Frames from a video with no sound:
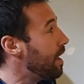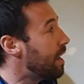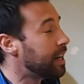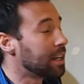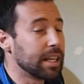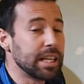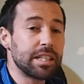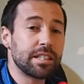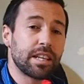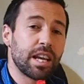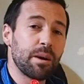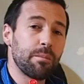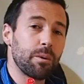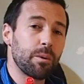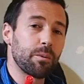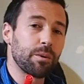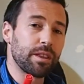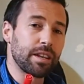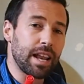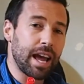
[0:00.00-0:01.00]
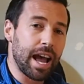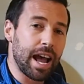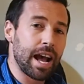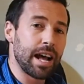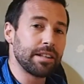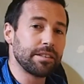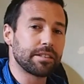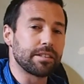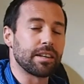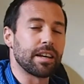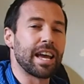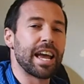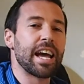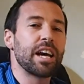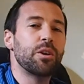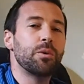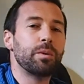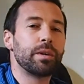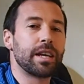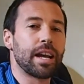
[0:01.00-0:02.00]
Let's come up with an answer.
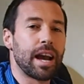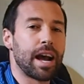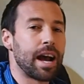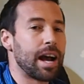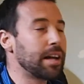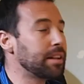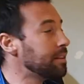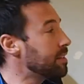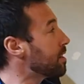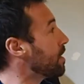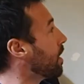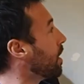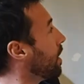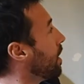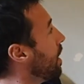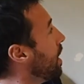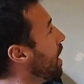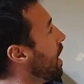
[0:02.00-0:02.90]
How do we answer?